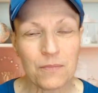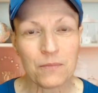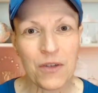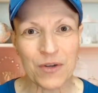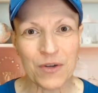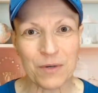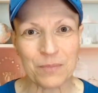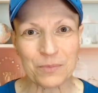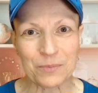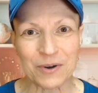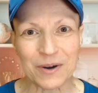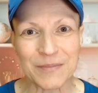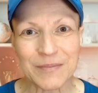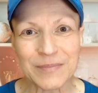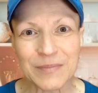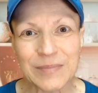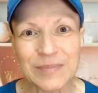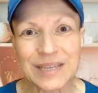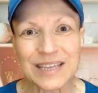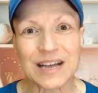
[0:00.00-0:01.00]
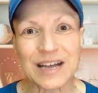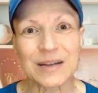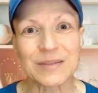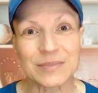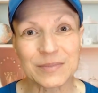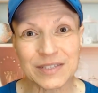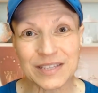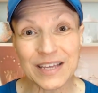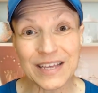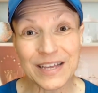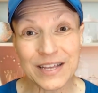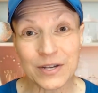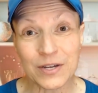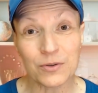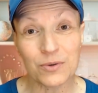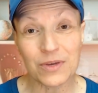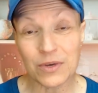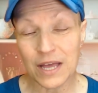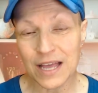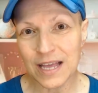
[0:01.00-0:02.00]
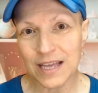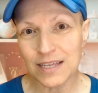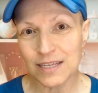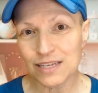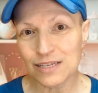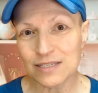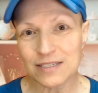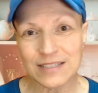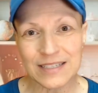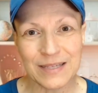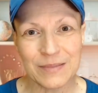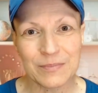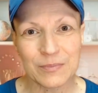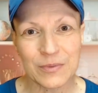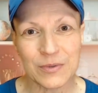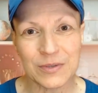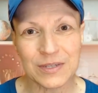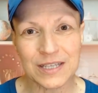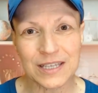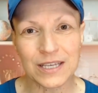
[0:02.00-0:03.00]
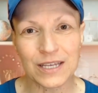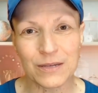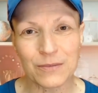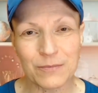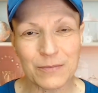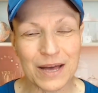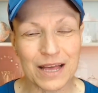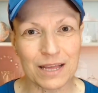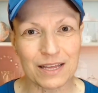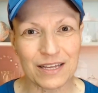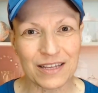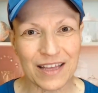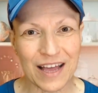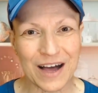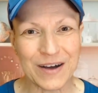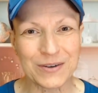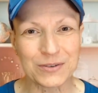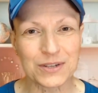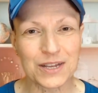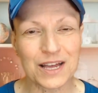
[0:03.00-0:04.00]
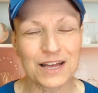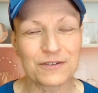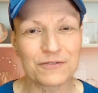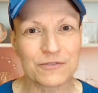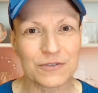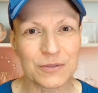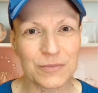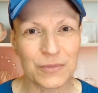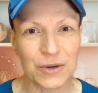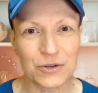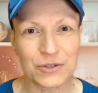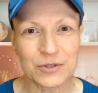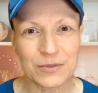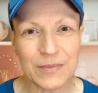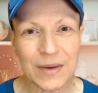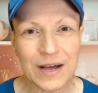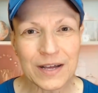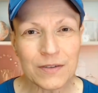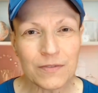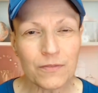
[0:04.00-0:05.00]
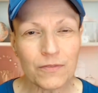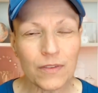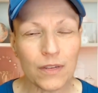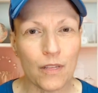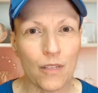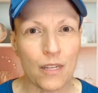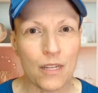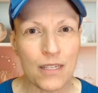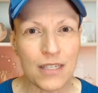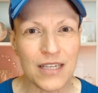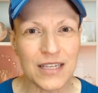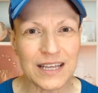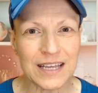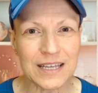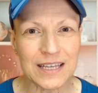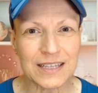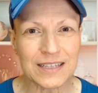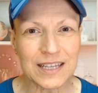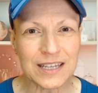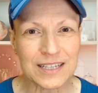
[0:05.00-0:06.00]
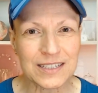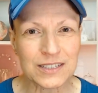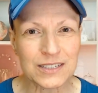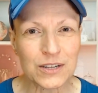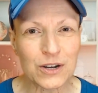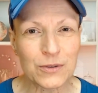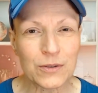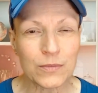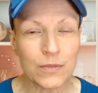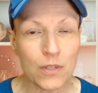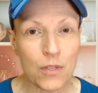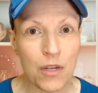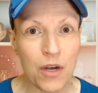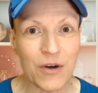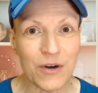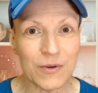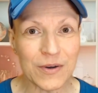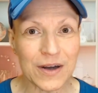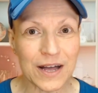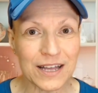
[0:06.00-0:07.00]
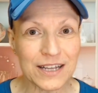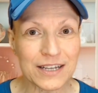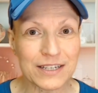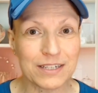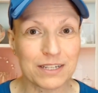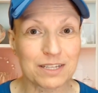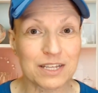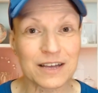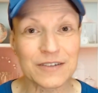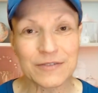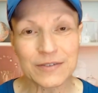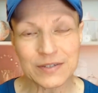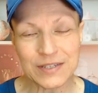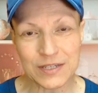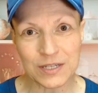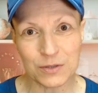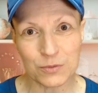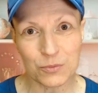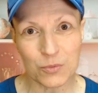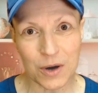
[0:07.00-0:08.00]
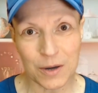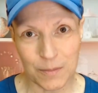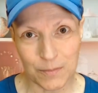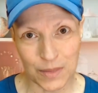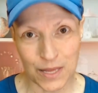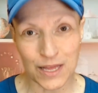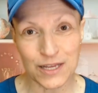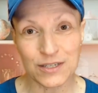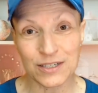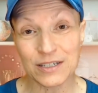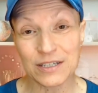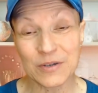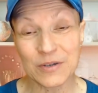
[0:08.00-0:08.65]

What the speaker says: Your prompt becomes create a simple lead magnet outline for postpartum fitness that solves low energy levels in one page.